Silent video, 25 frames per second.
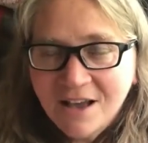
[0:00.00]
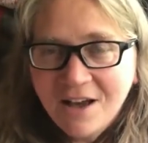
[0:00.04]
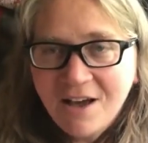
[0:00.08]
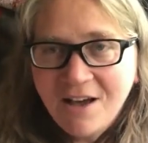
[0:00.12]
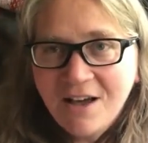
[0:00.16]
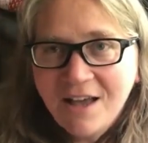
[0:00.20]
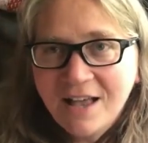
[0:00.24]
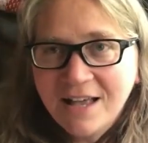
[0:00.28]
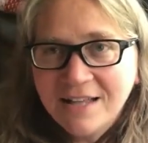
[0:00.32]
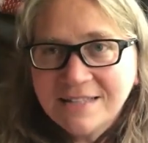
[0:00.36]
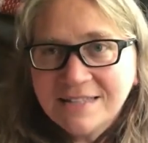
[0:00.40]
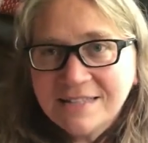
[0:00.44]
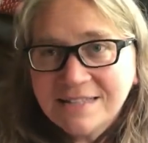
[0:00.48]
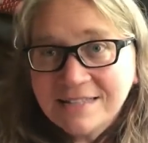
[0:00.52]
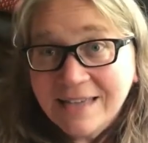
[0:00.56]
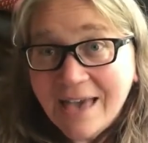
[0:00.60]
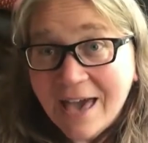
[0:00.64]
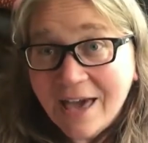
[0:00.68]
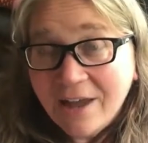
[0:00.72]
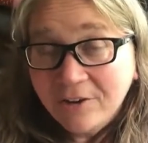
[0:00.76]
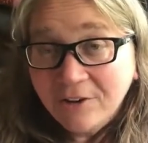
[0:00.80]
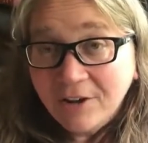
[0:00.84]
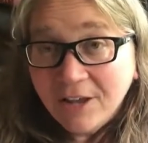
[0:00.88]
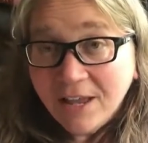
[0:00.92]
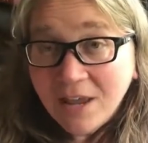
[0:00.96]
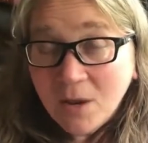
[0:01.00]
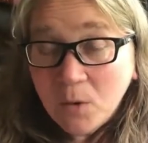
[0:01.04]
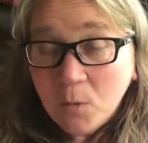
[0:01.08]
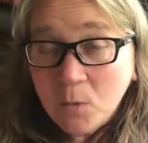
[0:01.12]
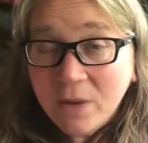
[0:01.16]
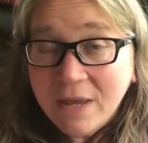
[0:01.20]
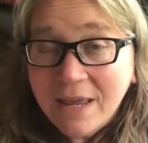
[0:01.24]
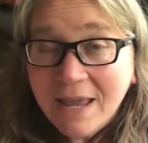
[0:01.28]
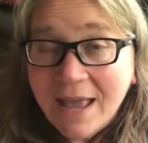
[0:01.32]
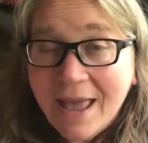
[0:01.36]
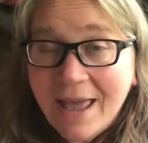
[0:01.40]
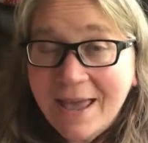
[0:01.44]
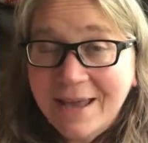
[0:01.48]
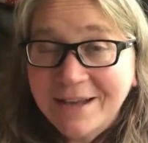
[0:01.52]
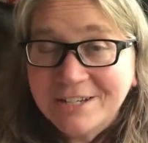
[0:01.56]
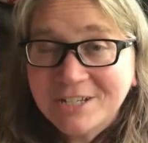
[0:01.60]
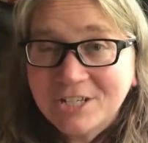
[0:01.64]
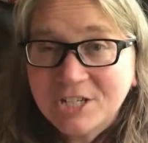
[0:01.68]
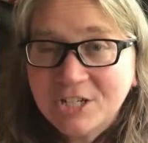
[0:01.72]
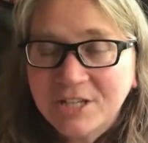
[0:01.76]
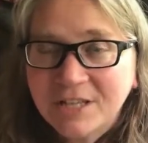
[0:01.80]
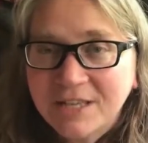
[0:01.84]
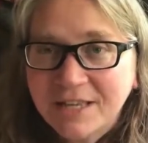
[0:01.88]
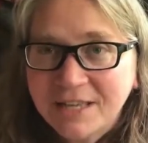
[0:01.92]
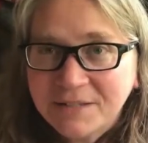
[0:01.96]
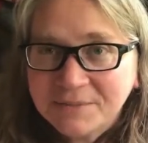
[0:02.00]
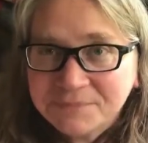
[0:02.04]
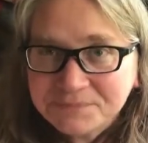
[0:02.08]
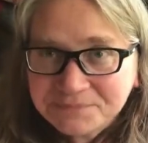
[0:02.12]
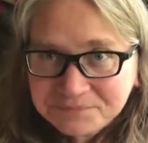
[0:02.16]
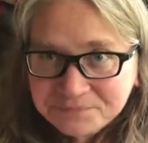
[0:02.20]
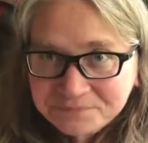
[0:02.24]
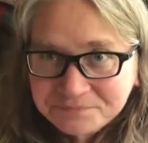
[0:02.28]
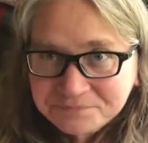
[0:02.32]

On Saturday, we actually